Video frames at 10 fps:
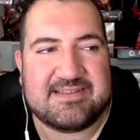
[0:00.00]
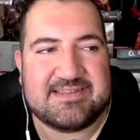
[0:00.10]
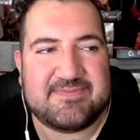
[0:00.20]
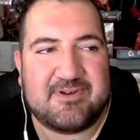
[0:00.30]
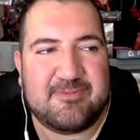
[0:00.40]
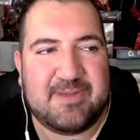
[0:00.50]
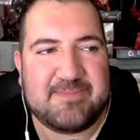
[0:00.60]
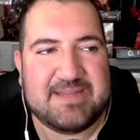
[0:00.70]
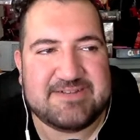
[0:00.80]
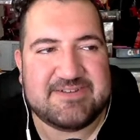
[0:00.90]
this is from
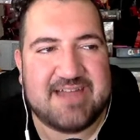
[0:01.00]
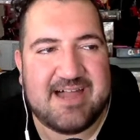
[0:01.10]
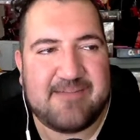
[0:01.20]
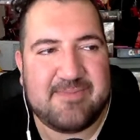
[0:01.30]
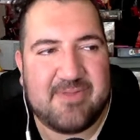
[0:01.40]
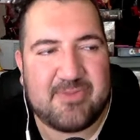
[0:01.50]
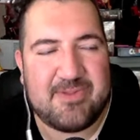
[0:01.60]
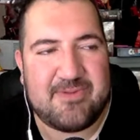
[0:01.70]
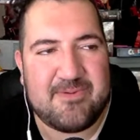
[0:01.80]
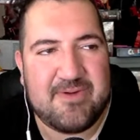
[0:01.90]
Major Tom
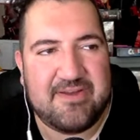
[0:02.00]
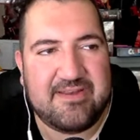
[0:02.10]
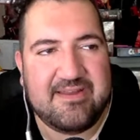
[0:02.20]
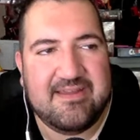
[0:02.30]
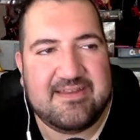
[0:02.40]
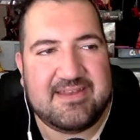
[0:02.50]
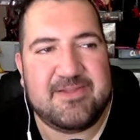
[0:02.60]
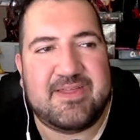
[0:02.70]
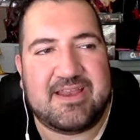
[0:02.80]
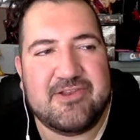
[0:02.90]
331, do you
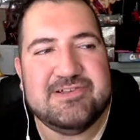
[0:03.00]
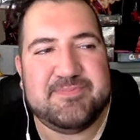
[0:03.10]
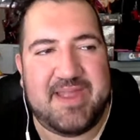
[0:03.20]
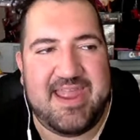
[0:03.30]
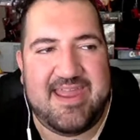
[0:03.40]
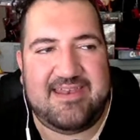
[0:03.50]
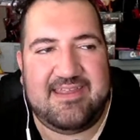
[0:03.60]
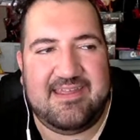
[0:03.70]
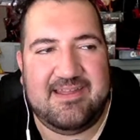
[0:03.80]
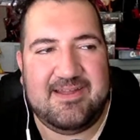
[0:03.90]
think New Japan
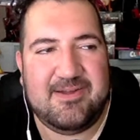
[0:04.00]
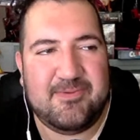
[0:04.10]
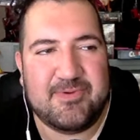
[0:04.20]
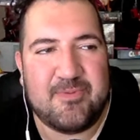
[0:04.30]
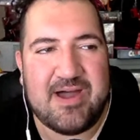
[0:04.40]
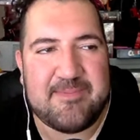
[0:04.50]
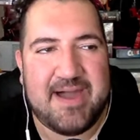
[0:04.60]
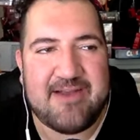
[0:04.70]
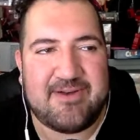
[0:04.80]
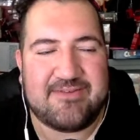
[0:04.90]
would want to
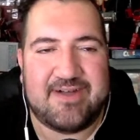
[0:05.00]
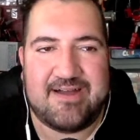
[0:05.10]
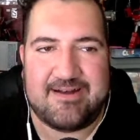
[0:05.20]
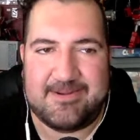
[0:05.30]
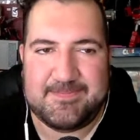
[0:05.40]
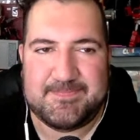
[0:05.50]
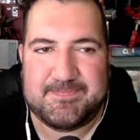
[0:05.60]
buy Ring of Honor?